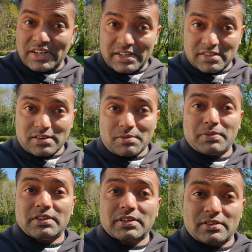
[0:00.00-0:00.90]
to get
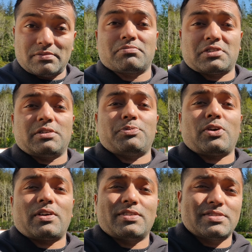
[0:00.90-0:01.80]
Ripple
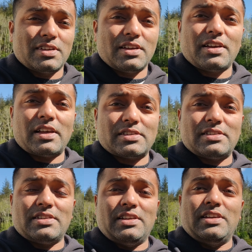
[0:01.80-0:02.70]
cryptocurrency, as in